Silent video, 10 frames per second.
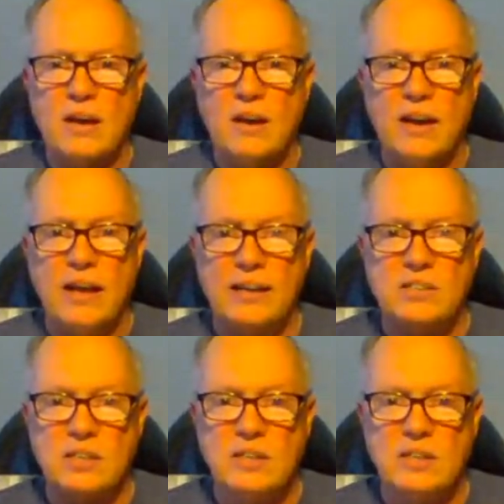Here it
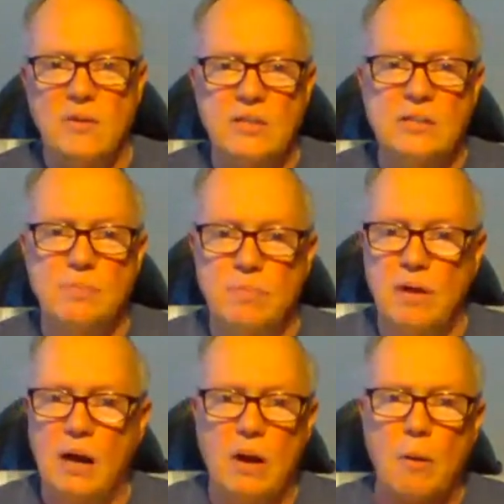is. Look how this,
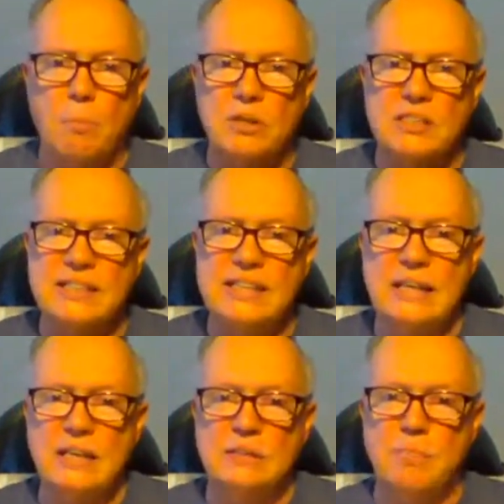how
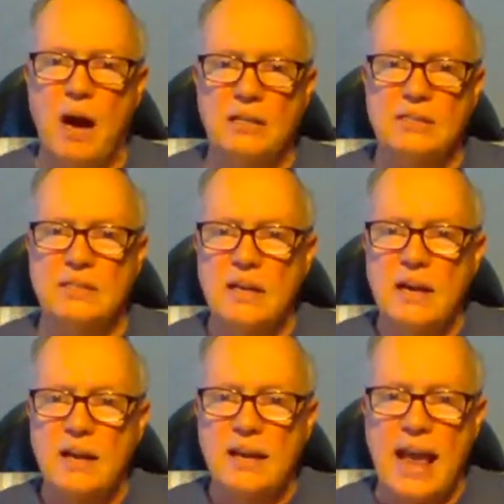pristine this box is.
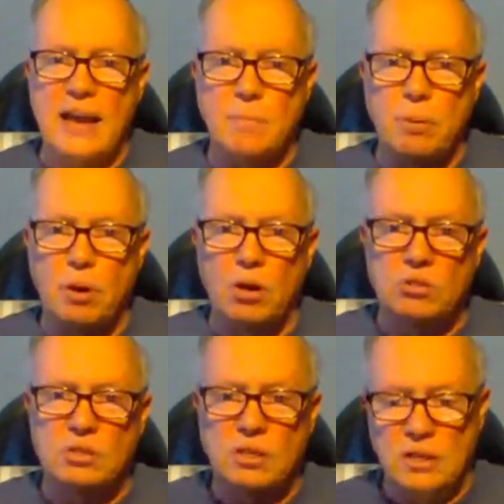Canada
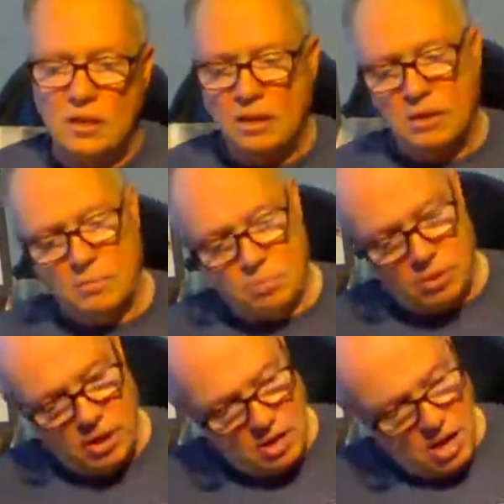Post,
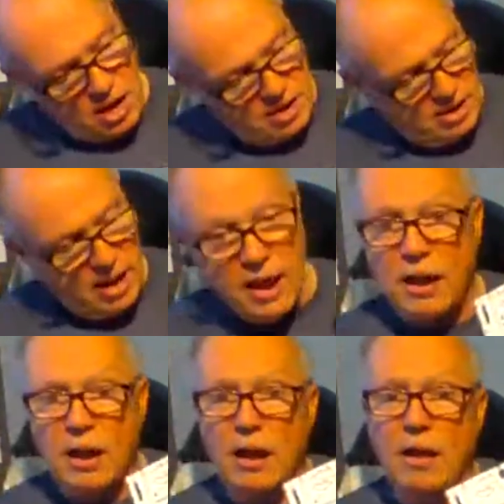pretty good.
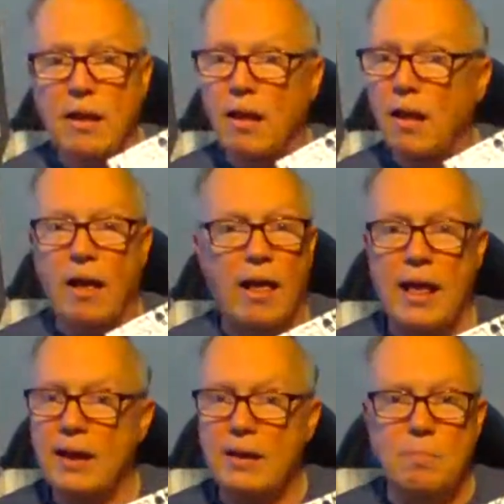They
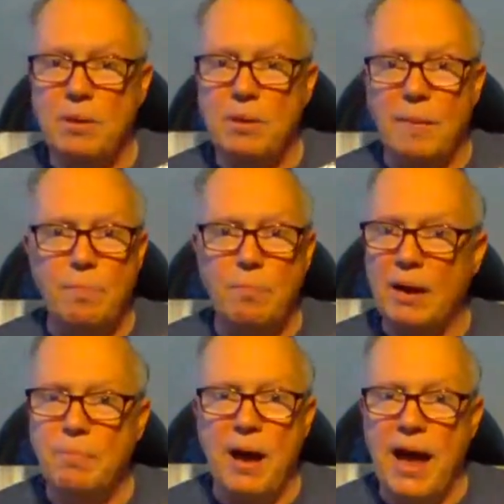didn't beat up
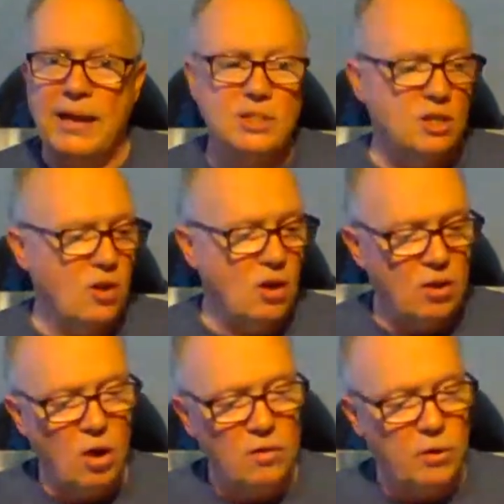my package at
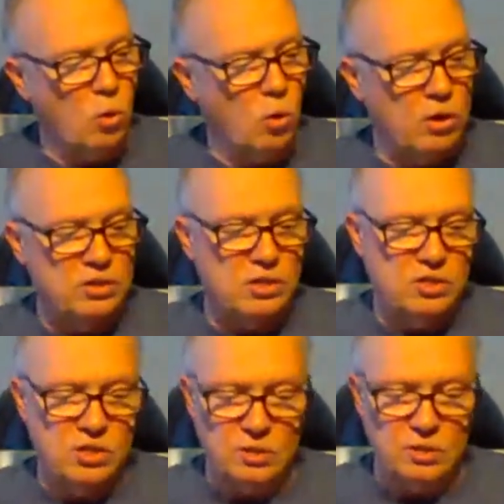all. All the corners are
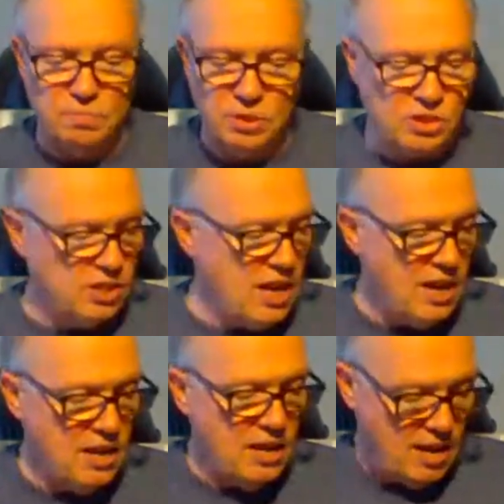still
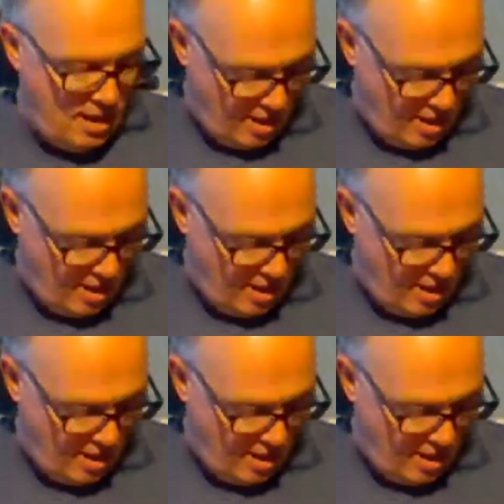pristine.